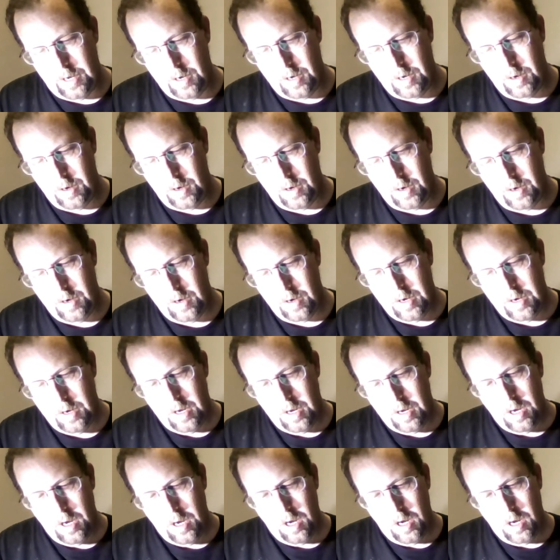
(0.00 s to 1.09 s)
Oh yes,
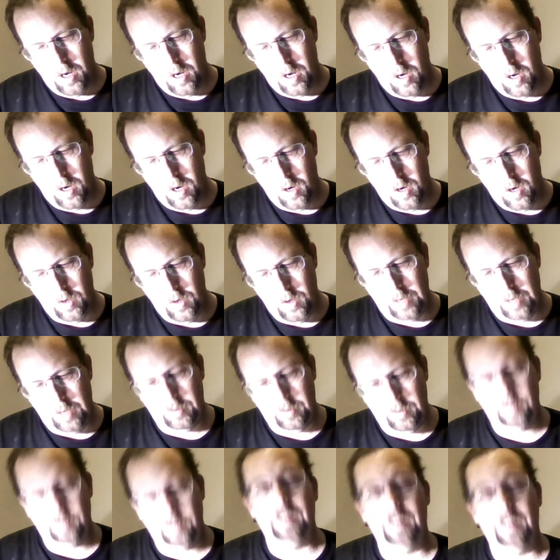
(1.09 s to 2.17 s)
it would definitely need to be bigger.